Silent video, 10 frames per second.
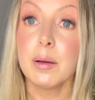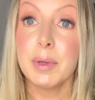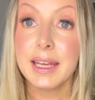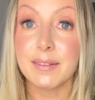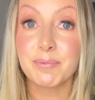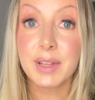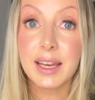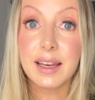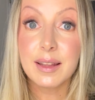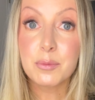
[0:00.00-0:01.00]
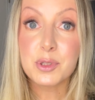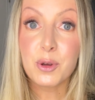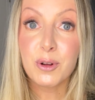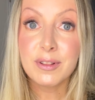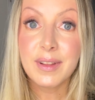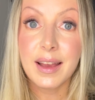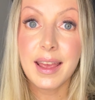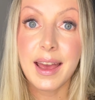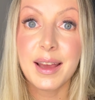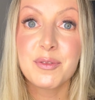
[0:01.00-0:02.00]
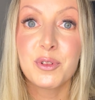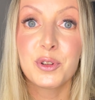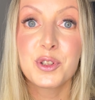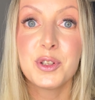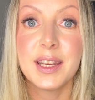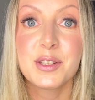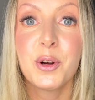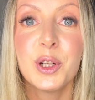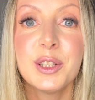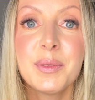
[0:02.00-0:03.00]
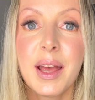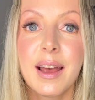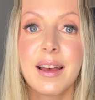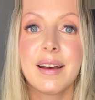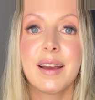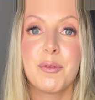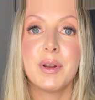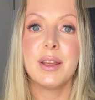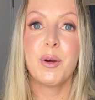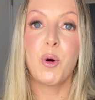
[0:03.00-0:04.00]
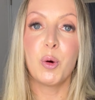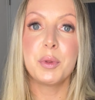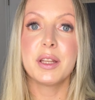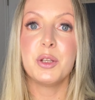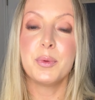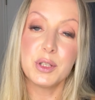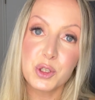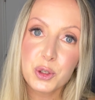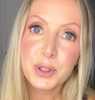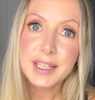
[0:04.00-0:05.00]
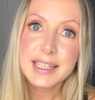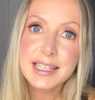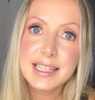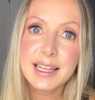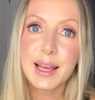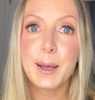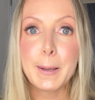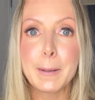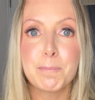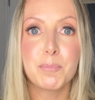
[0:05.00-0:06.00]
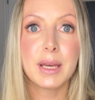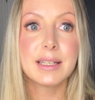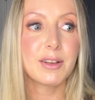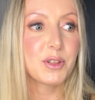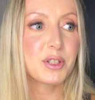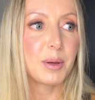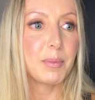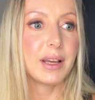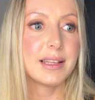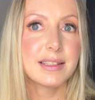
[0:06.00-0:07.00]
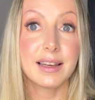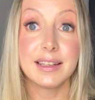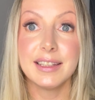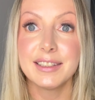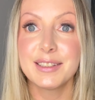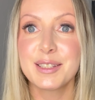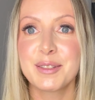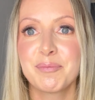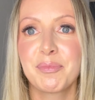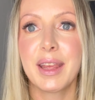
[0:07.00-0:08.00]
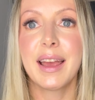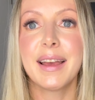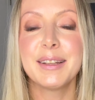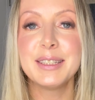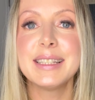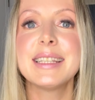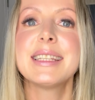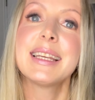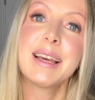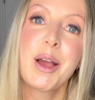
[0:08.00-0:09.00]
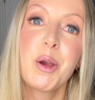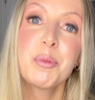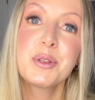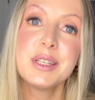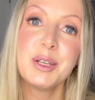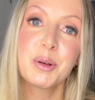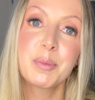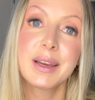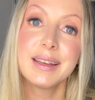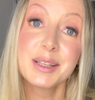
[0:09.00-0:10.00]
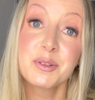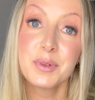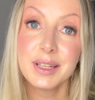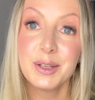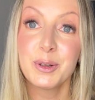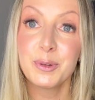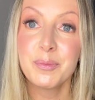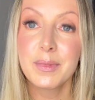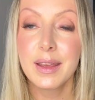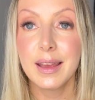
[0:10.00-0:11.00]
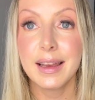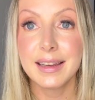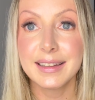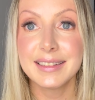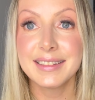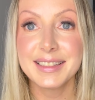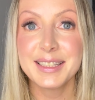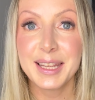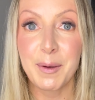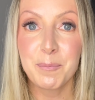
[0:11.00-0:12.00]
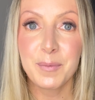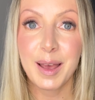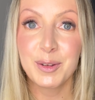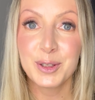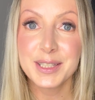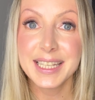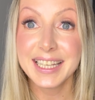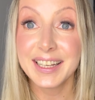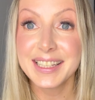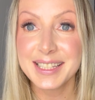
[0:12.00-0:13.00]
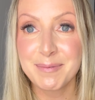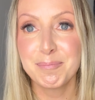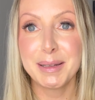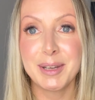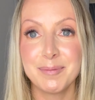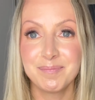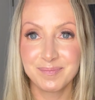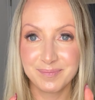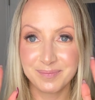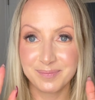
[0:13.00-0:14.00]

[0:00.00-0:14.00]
But yeah, uh, that was all I had for today's haul. Uh, I really hope that you enjoyed um, and got some nice ideas. And uh, I hope to see you on my next video. And yeah, have a good day, guys. Bye-bye.